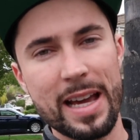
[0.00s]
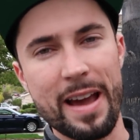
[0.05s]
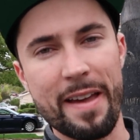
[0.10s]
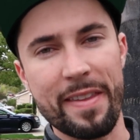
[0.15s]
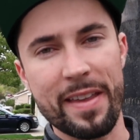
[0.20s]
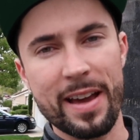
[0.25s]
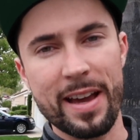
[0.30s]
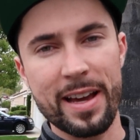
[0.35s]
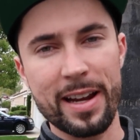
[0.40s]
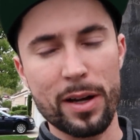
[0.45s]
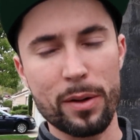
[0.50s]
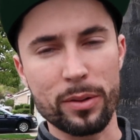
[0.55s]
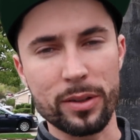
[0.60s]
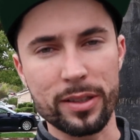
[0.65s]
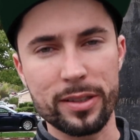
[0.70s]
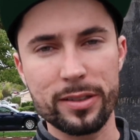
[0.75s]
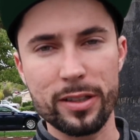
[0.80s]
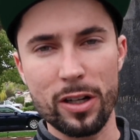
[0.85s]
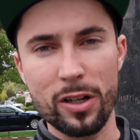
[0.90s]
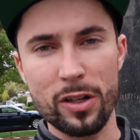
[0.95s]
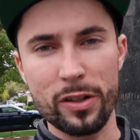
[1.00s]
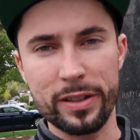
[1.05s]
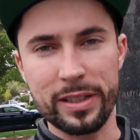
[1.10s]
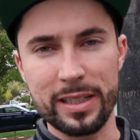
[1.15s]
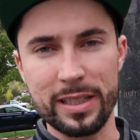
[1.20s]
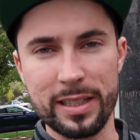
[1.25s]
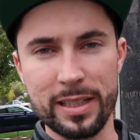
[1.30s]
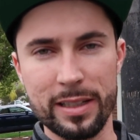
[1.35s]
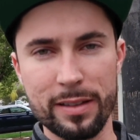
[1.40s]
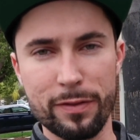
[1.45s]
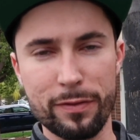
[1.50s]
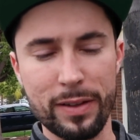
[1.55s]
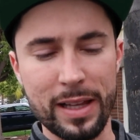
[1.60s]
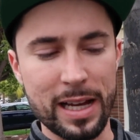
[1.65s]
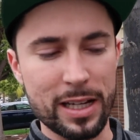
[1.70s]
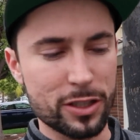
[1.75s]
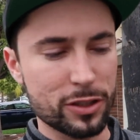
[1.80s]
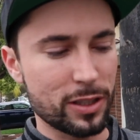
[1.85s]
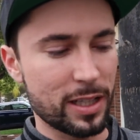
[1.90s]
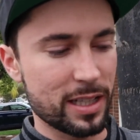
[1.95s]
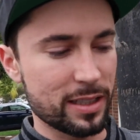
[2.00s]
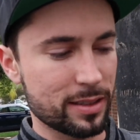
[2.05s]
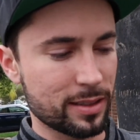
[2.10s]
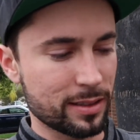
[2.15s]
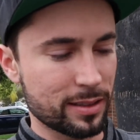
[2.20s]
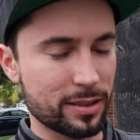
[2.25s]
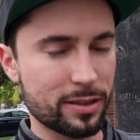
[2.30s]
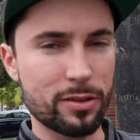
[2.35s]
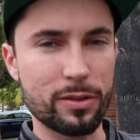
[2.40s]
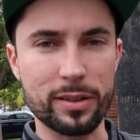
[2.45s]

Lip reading: And then I'll install the flash license